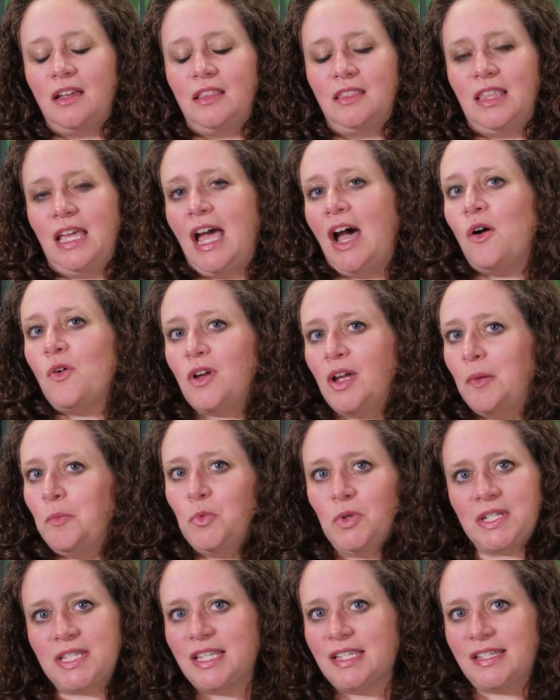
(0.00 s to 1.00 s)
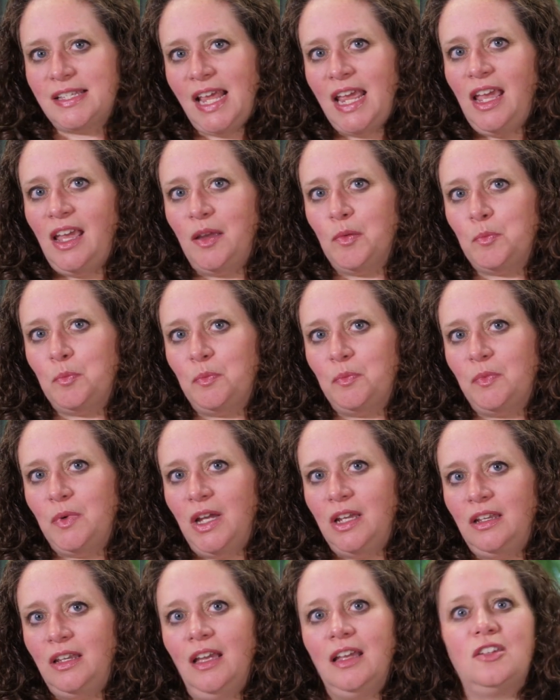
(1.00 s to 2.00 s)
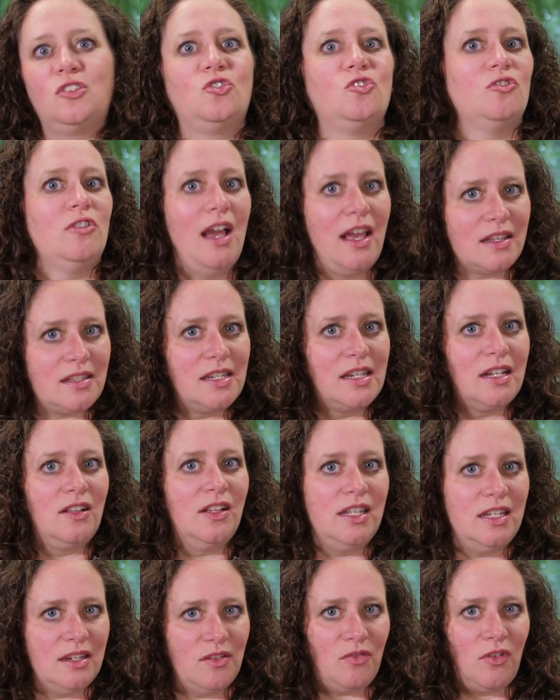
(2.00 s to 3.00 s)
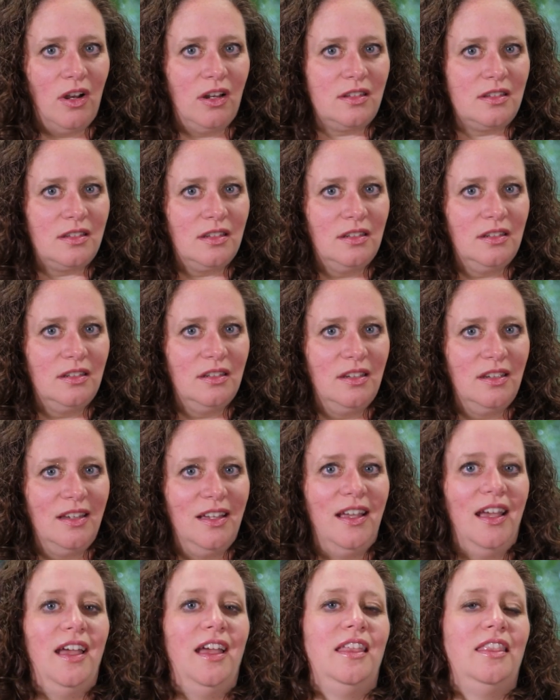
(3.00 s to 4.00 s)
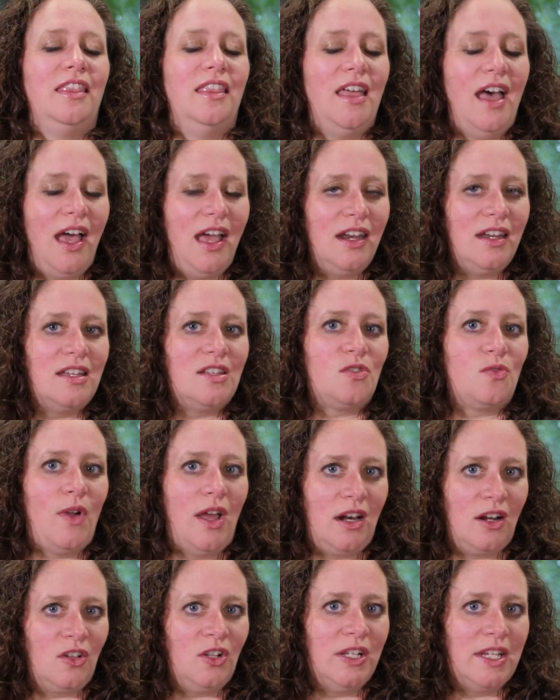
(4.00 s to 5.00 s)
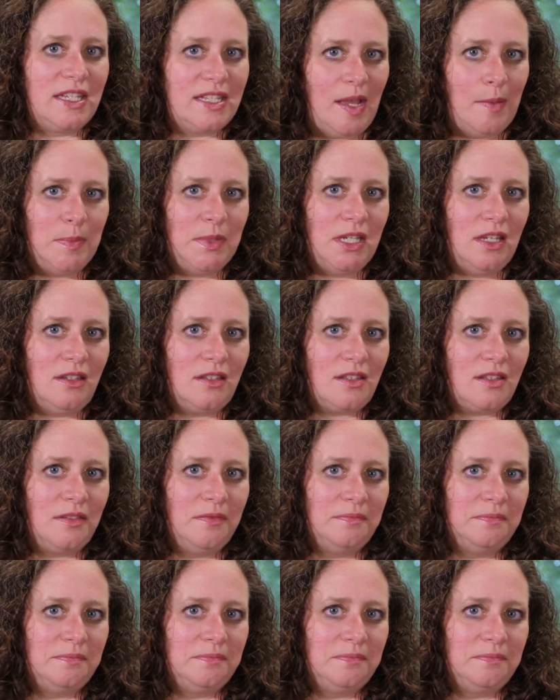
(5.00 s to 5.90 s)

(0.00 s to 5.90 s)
The outcome was the same and yet drastically different. And that is radical acceptance.